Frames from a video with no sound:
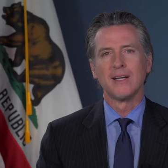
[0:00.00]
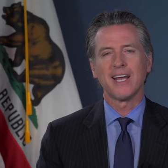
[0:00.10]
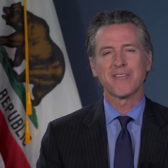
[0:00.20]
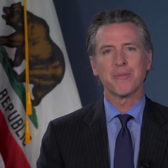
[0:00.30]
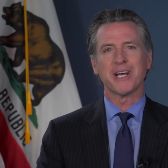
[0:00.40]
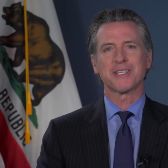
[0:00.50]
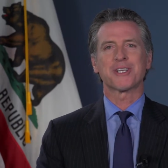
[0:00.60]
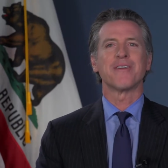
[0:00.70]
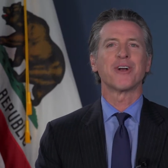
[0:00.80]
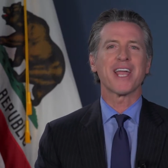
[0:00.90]
Hey everybody, it's
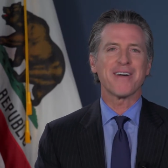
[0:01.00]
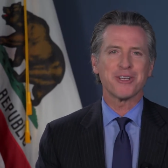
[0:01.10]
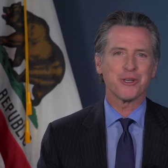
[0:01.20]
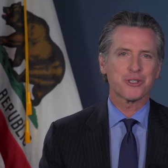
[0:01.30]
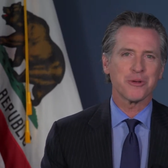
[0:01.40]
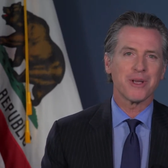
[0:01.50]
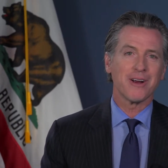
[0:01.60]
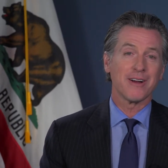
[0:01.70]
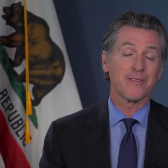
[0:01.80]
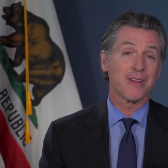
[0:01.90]
Governor Gavin Newsom
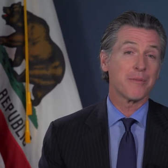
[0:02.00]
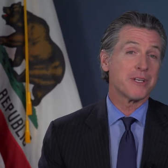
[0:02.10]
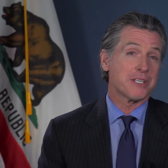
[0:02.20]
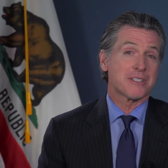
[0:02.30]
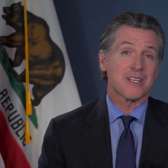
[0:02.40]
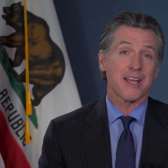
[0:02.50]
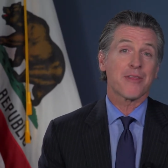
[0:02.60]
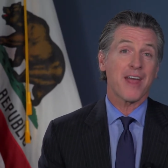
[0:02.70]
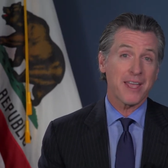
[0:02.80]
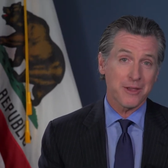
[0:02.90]
here, and let me just say
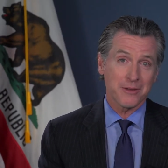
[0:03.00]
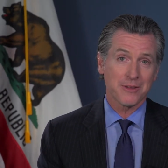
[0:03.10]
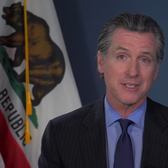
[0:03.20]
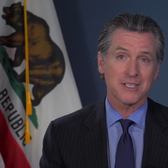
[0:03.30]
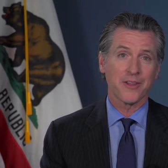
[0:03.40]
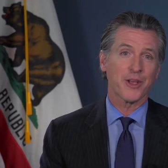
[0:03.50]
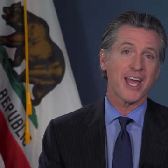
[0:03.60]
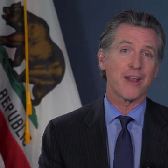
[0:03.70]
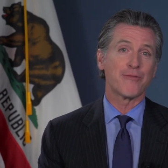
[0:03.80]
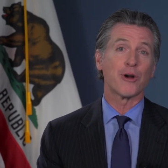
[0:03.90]
thank you to the Southern
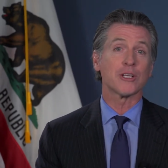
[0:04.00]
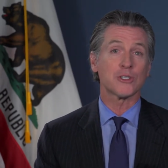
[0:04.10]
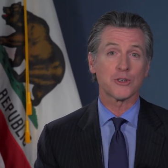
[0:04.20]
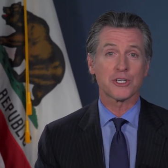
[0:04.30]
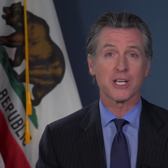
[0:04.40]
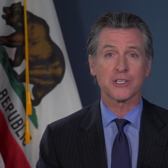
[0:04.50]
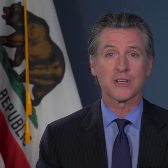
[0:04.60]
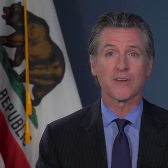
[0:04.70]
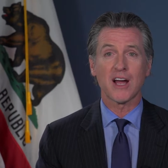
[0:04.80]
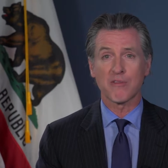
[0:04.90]
California
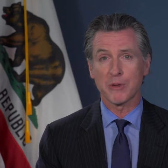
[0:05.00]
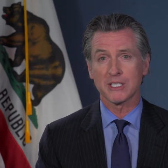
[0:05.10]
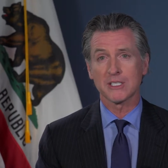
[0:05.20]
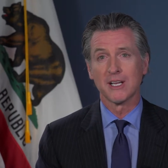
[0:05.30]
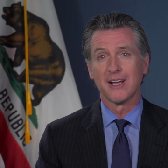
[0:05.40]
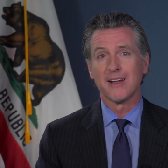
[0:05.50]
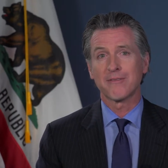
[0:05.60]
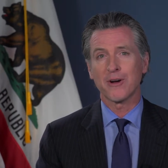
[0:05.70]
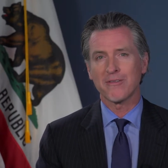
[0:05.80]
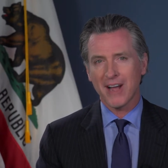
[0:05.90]
Association of Governments
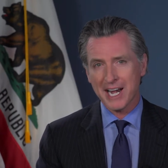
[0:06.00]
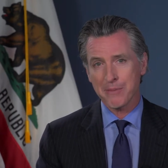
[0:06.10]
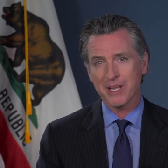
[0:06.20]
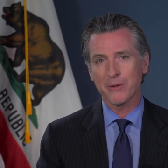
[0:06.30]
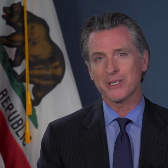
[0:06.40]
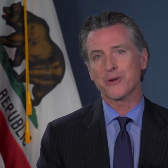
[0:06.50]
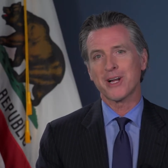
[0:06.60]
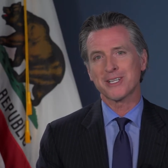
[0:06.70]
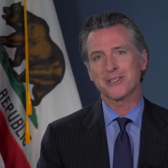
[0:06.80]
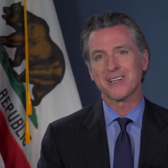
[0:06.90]
for inviting me to
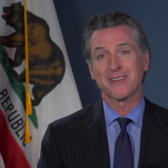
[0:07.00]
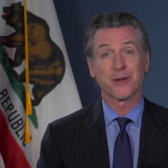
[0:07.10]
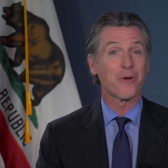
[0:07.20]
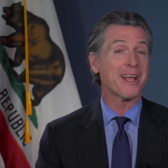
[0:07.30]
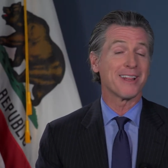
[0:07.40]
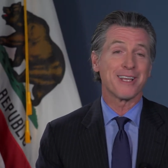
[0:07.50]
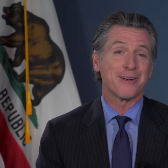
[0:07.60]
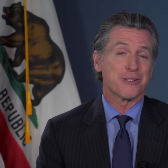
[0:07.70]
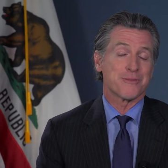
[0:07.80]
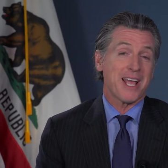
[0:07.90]
address the, the great
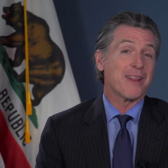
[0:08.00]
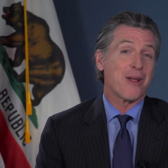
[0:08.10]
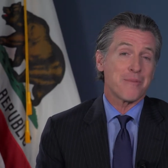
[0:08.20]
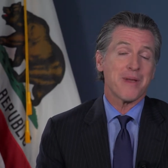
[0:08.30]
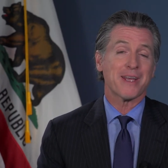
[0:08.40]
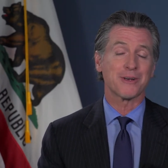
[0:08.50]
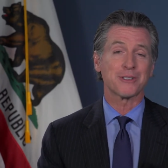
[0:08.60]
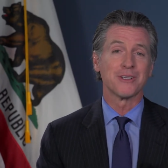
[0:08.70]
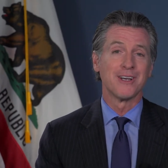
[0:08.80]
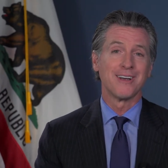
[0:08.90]
leaders and
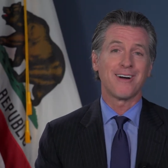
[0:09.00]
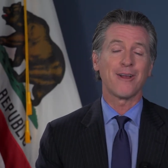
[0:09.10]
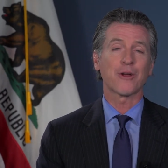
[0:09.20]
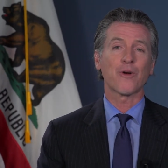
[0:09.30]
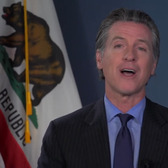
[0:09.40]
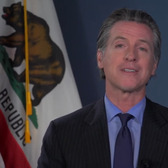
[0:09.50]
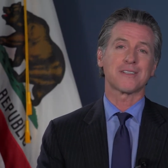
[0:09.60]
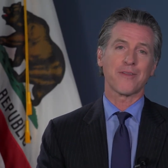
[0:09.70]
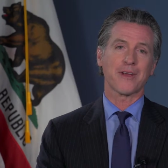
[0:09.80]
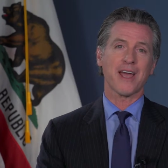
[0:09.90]
lawmakers all across
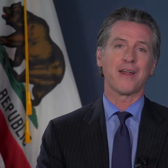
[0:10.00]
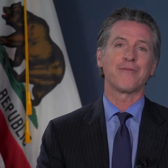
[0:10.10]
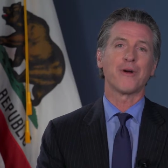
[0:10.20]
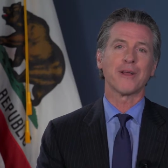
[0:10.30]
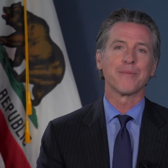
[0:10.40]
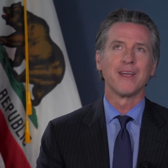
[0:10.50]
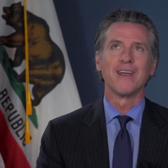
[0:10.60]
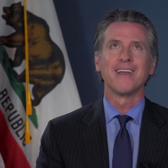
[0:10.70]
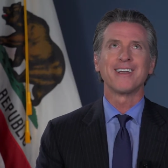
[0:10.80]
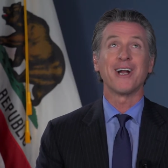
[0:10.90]
Southern California.
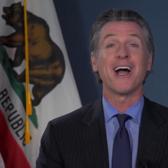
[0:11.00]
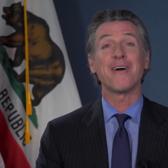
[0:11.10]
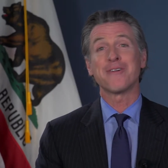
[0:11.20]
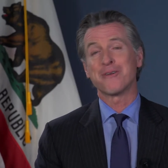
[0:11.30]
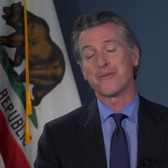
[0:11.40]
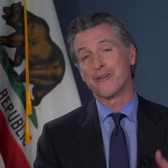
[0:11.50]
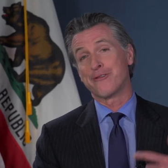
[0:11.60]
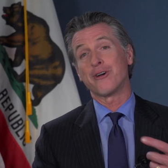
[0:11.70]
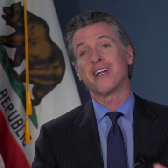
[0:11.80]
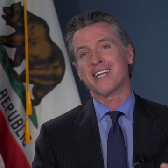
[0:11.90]
You know, I often
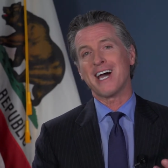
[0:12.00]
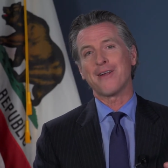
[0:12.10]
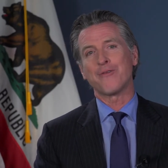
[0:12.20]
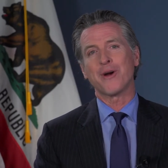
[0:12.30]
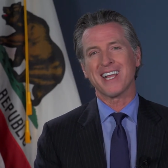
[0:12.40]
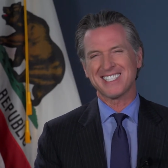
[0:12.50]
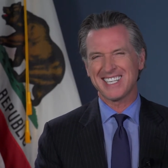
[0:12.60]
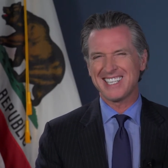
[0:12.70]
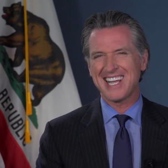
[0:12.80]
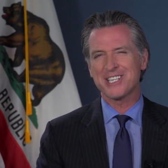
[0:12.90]
refer to California as a
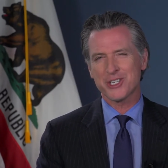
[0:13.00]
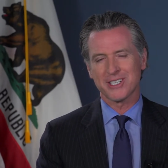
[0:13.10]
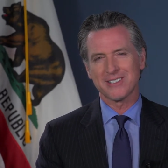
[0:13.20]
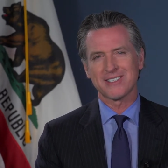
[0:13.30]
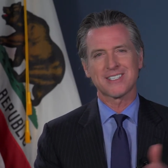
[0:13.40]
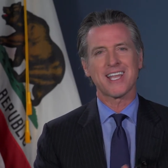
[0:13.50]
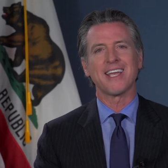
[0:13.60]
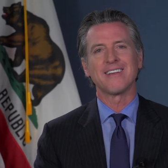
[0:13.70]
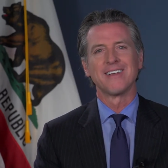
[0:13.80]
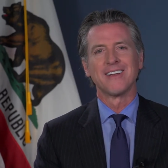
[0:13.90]
nation
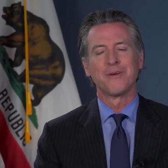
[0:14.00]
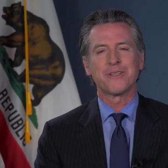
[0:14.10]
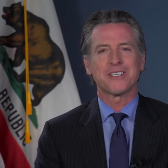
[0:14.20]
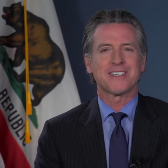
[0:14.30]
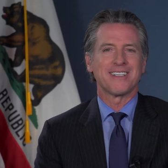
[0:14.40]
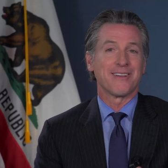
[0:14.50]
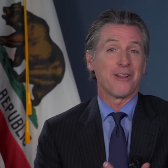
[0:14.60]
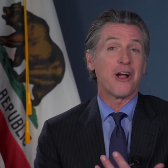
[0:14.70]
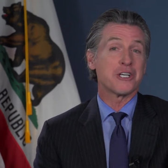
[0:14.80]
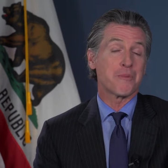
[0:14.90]
state, which is in
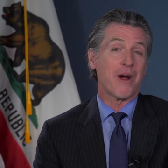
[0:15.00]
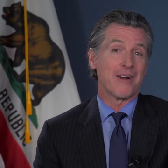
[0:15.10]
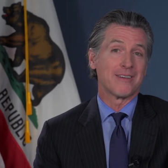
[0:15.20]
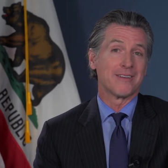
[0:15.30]
large part